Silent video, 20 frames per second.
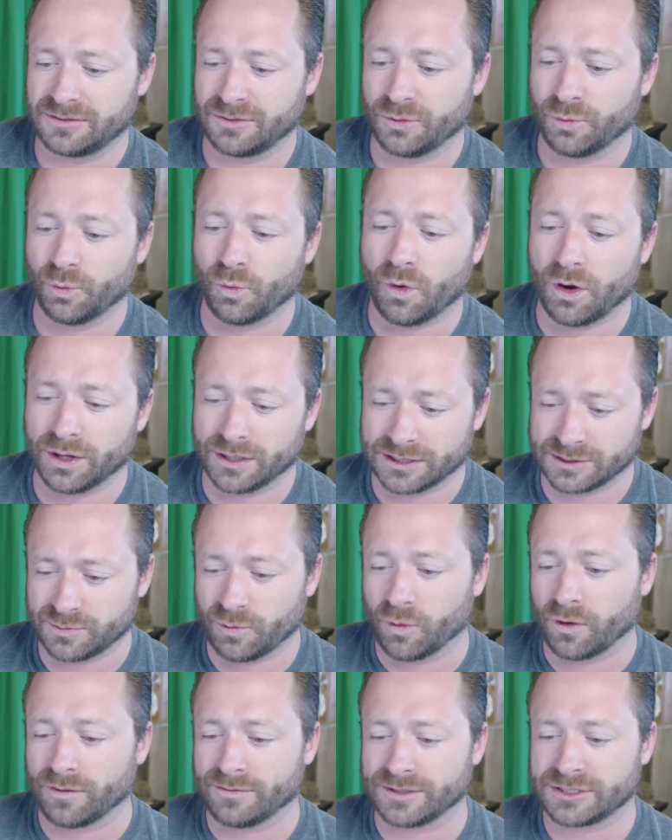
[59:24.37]
one is
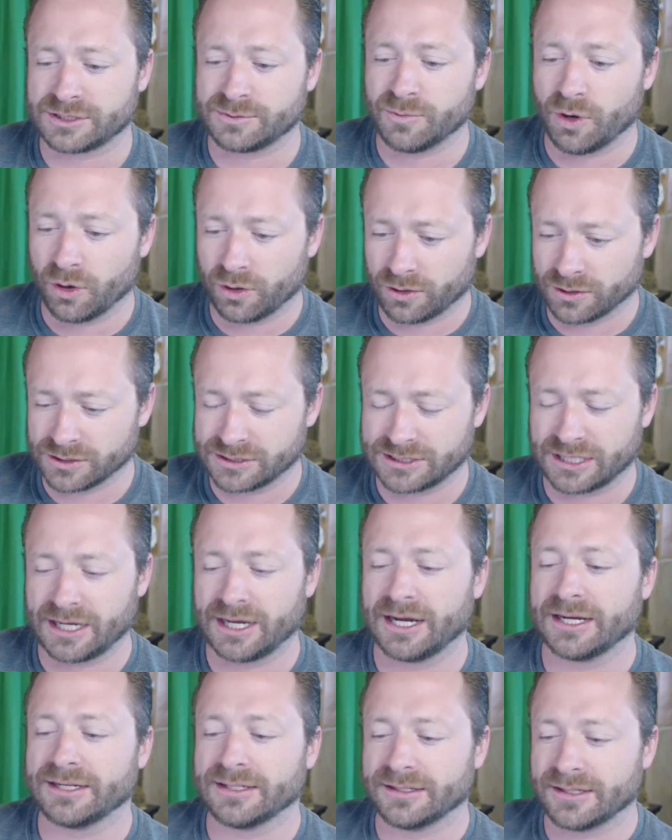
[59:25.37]
more of a smoker
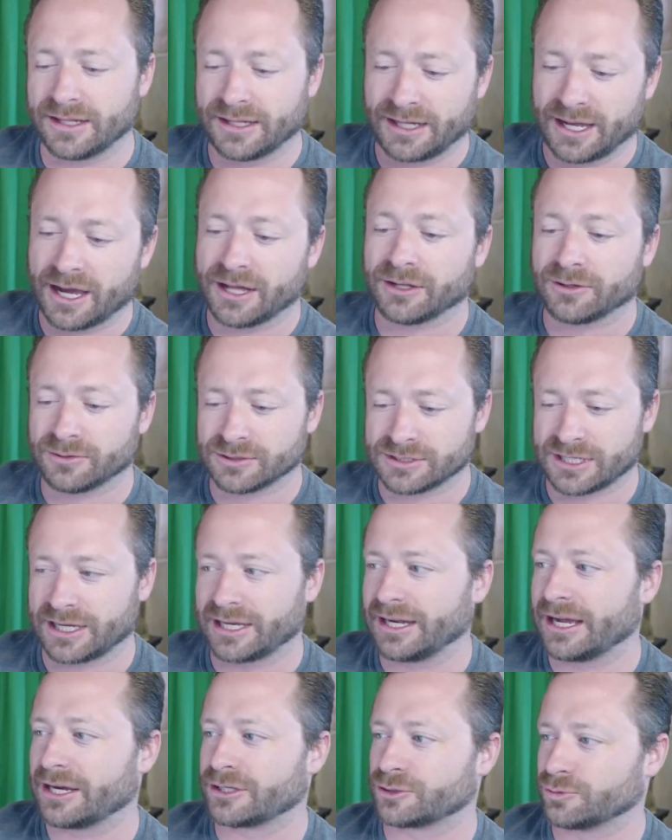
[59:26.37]
side, and then the other is like
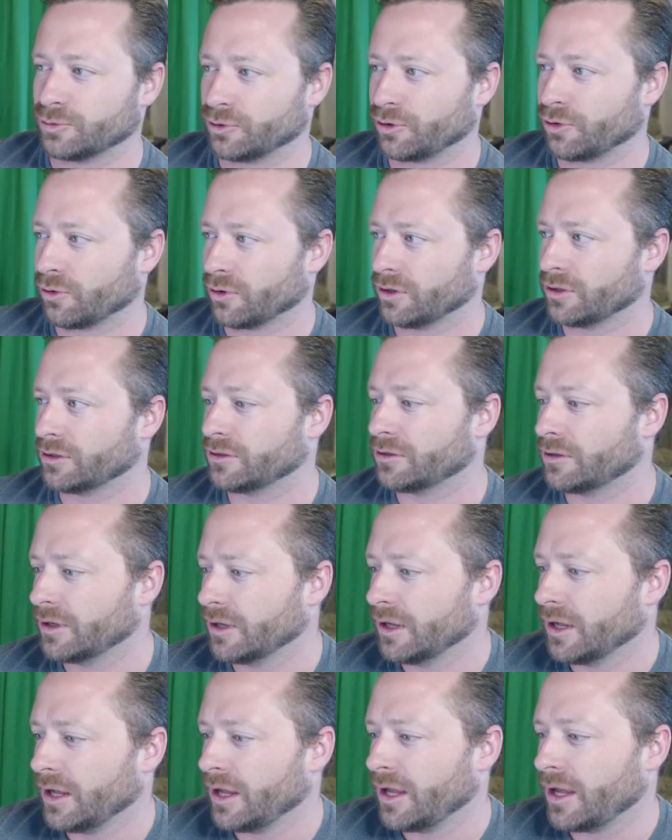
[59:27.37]
an actual grill.
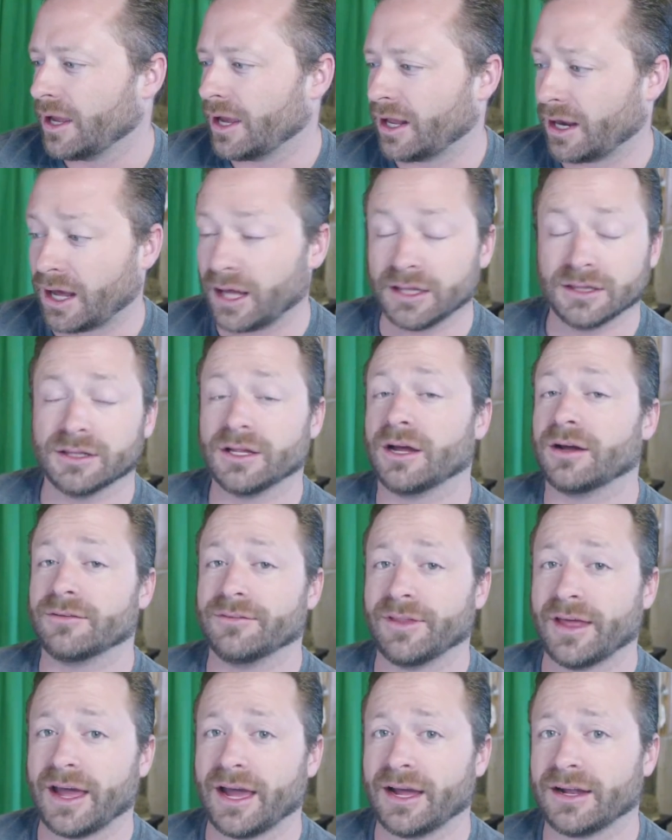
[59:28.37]
And I love
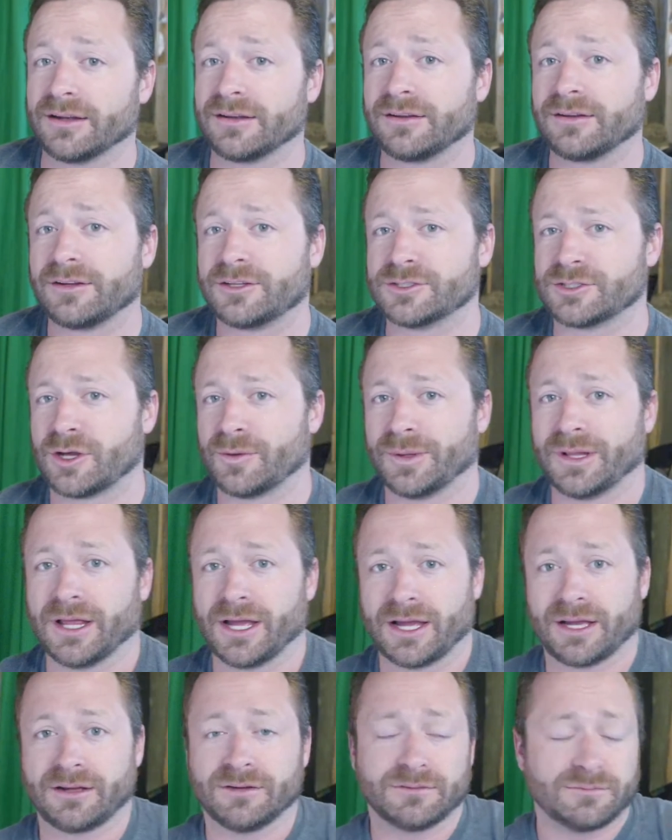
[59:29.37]
that because I'll be
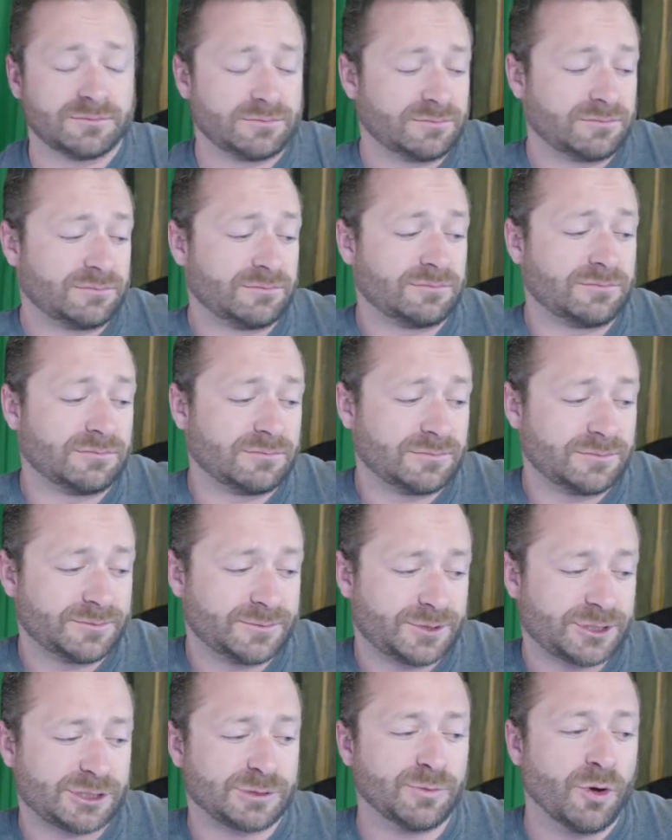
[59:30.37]
like
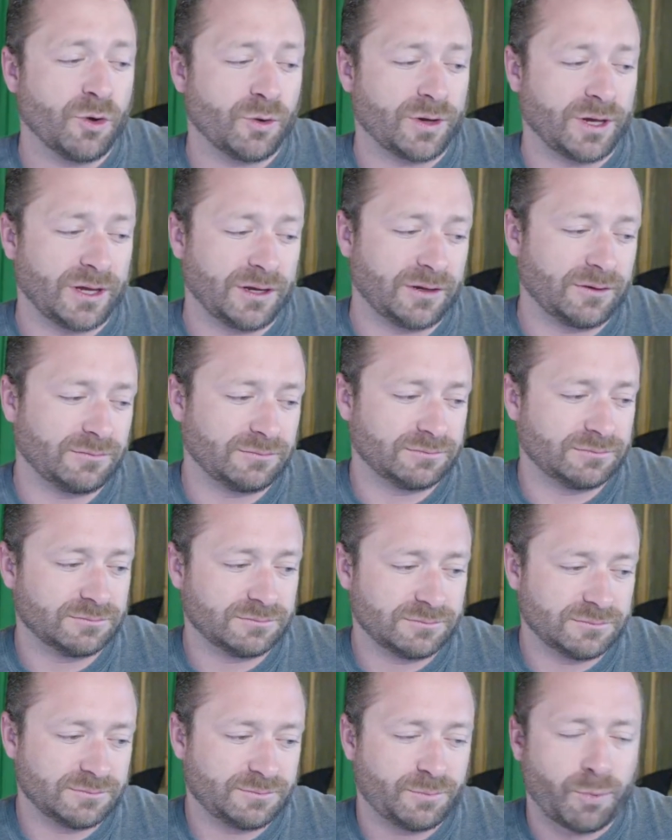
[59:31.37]
smoking
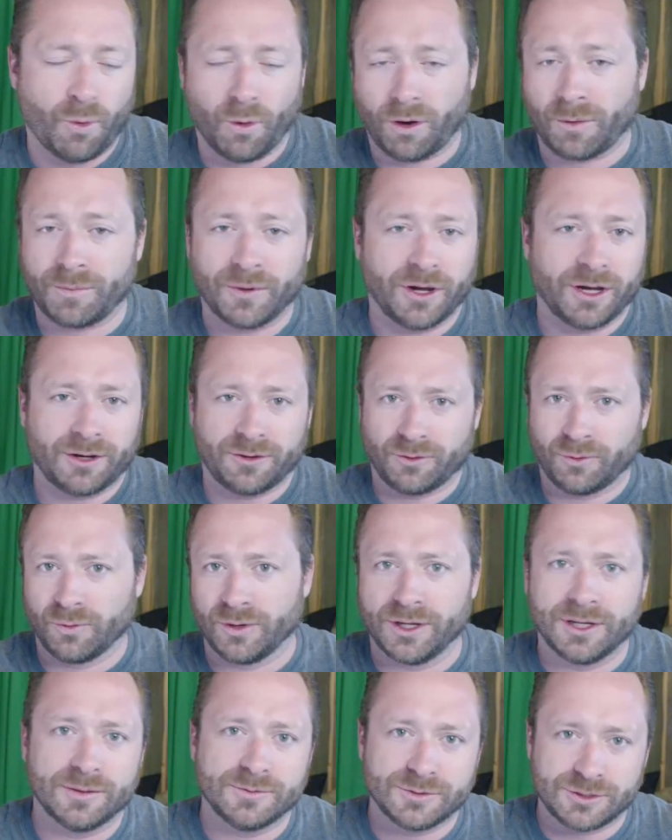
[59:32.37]
pork butt or
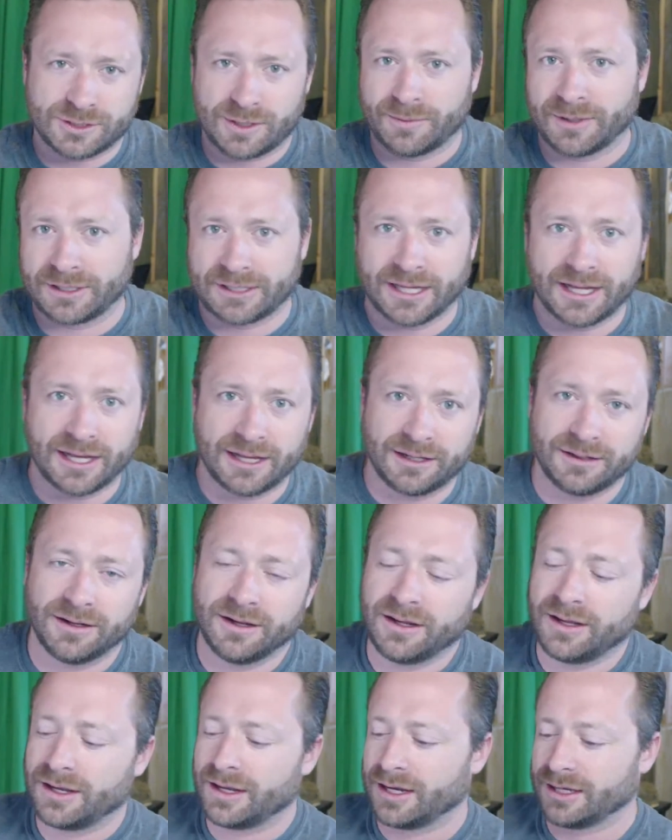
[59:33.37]
ribs or something like that,
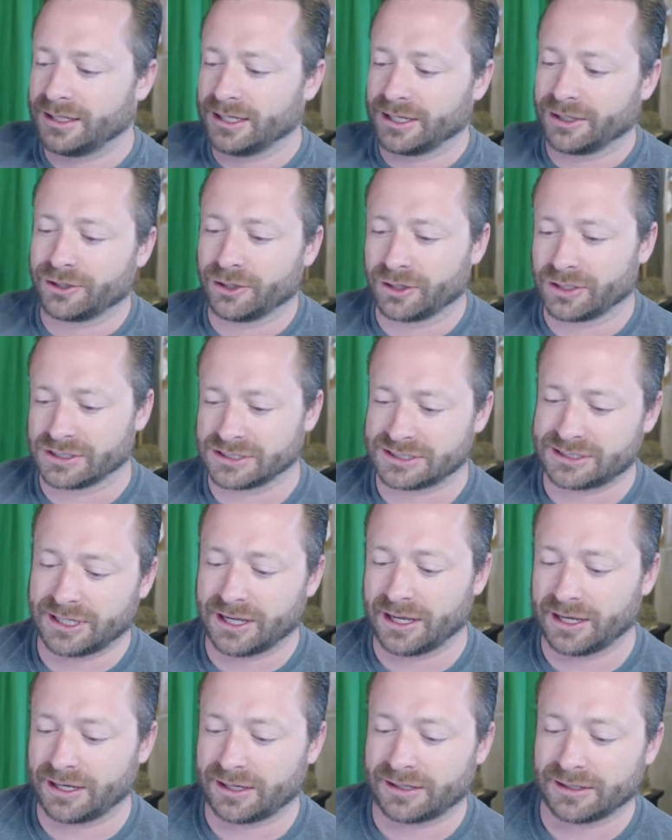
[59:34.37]
and then cooking
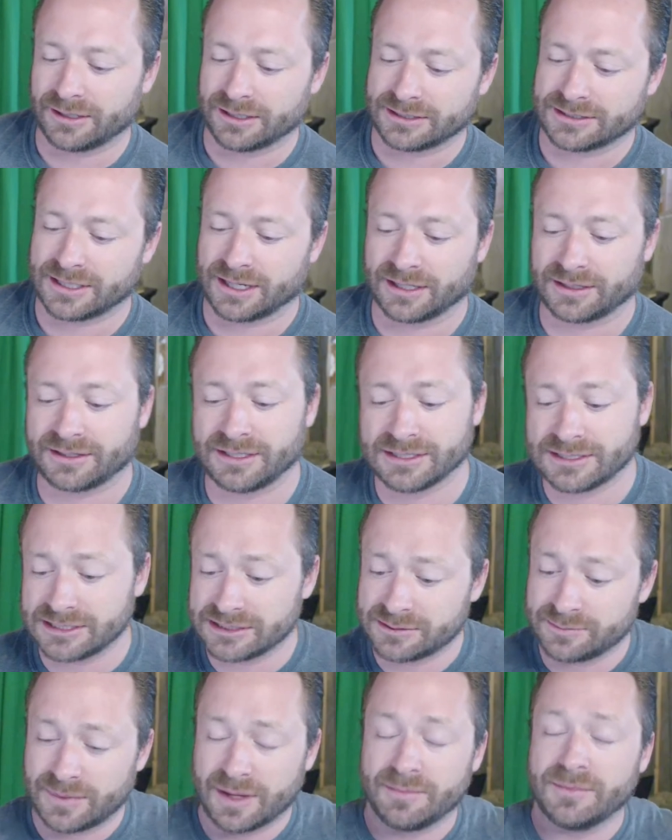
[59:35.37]
steak, and it's like this
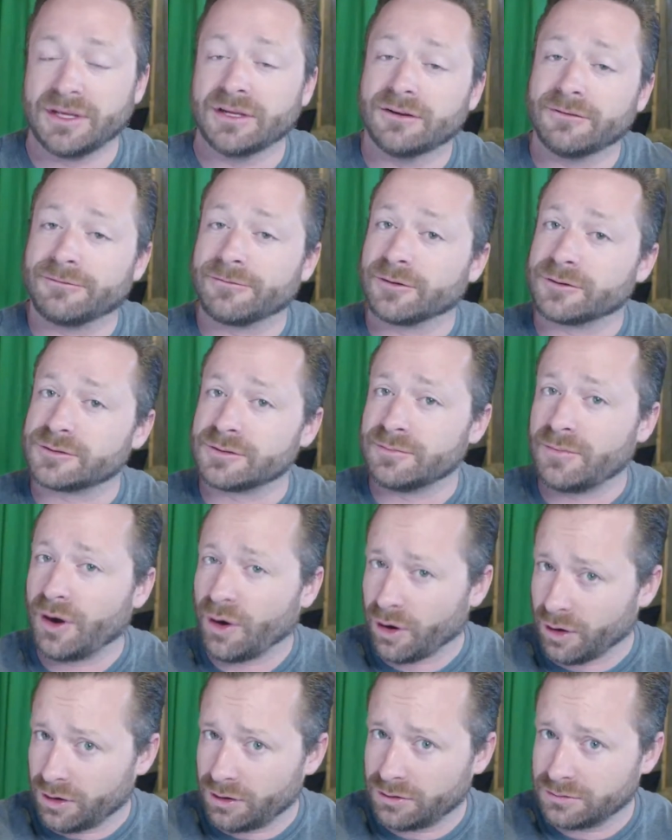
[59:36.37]
is my meal for
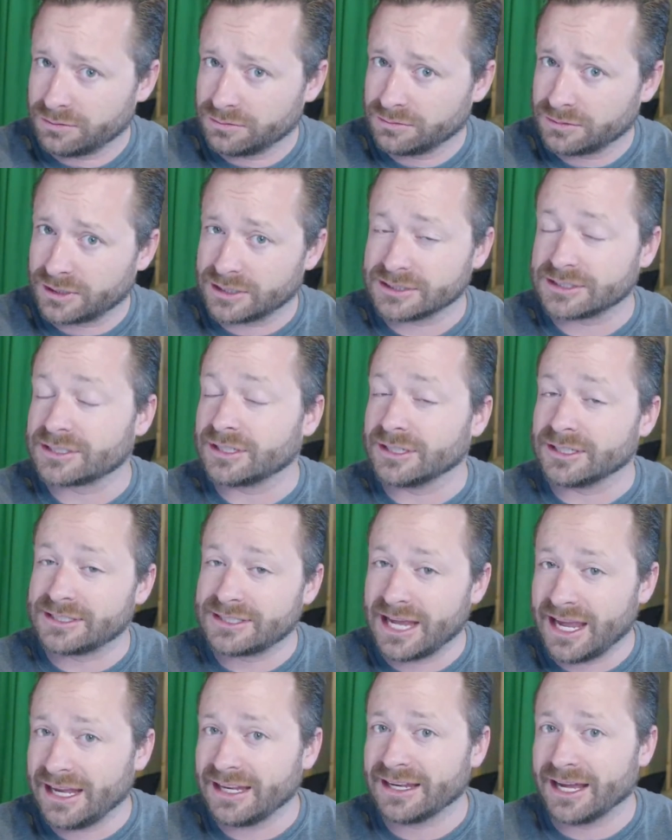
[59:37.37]
tomorrow. because it's going to
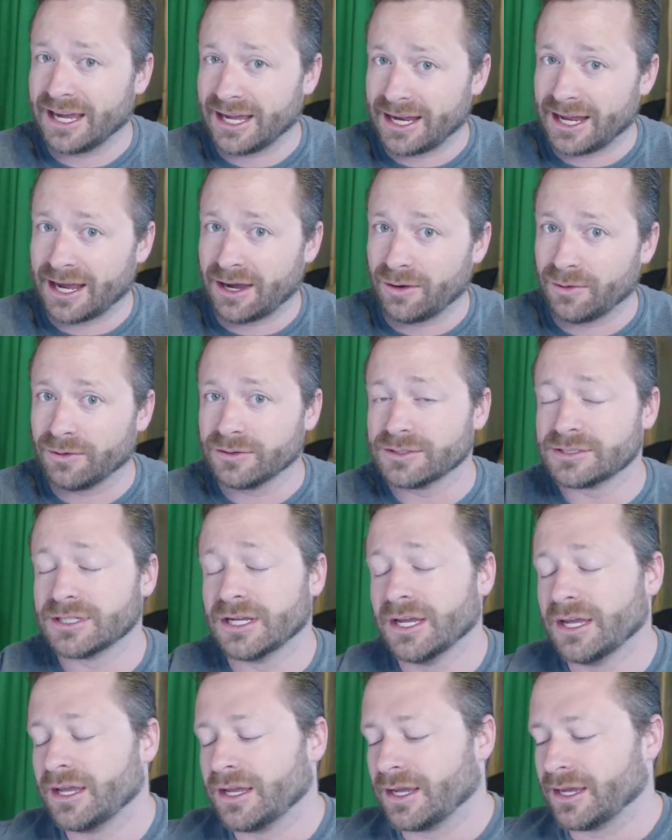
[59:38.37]
take 9 hours.
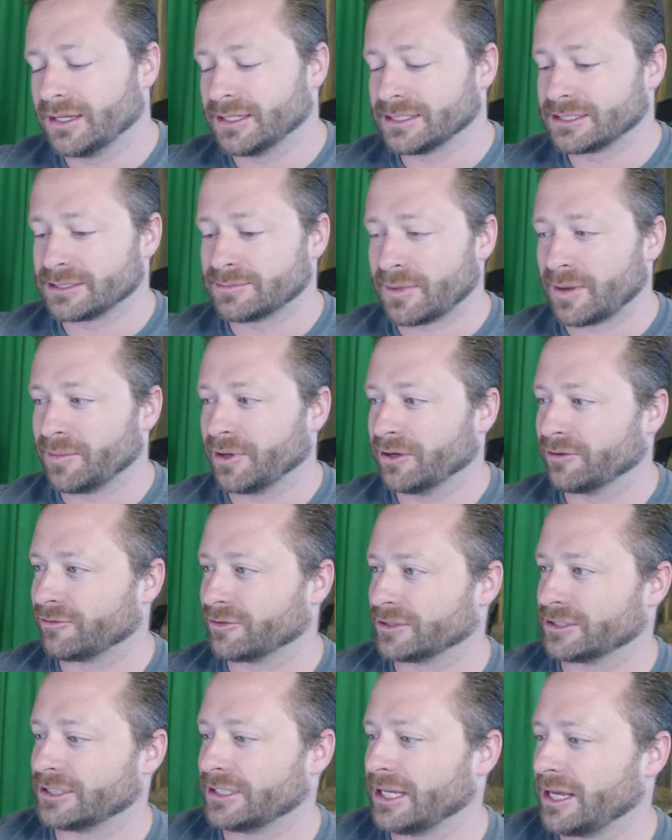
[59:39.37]
And this is my meal for
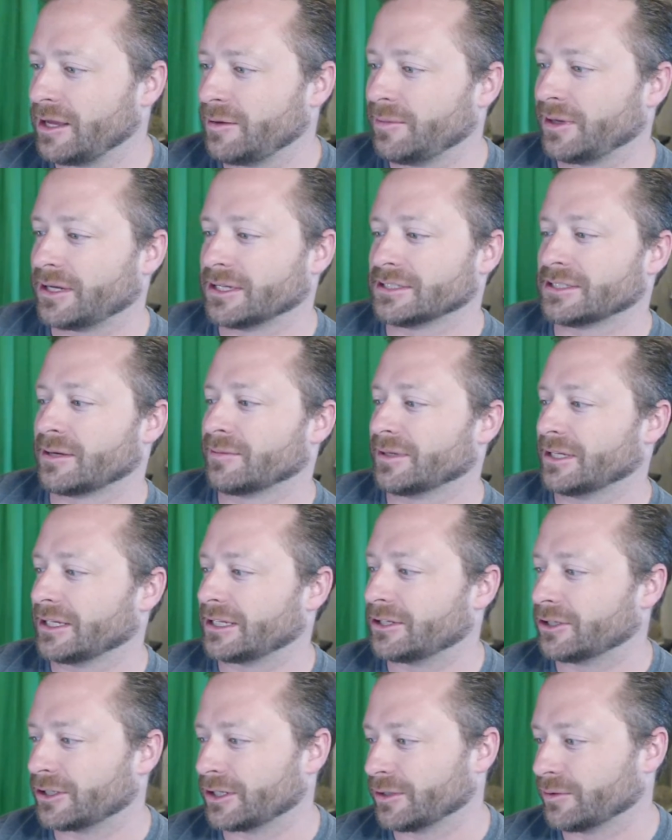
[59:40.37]
today because I'm going to
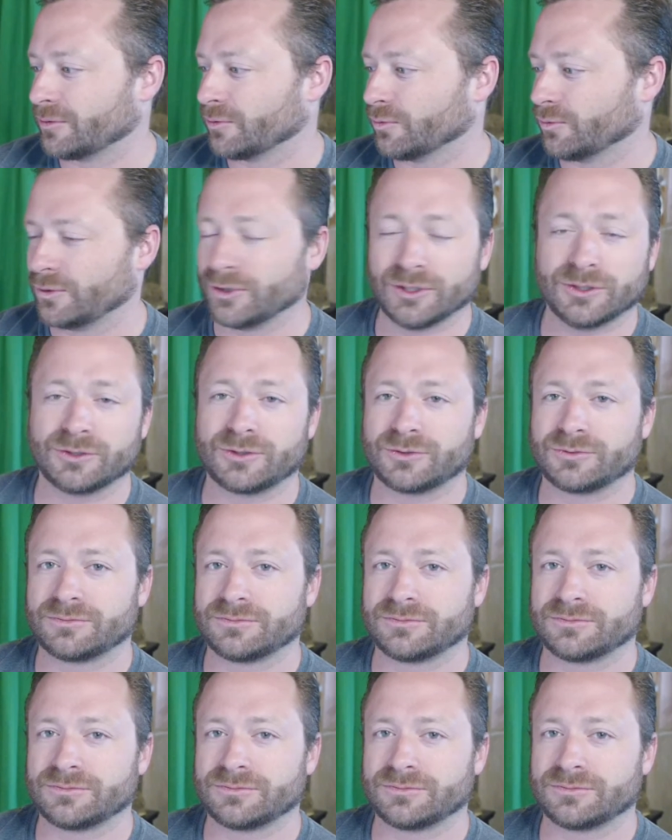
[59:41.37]
cook it real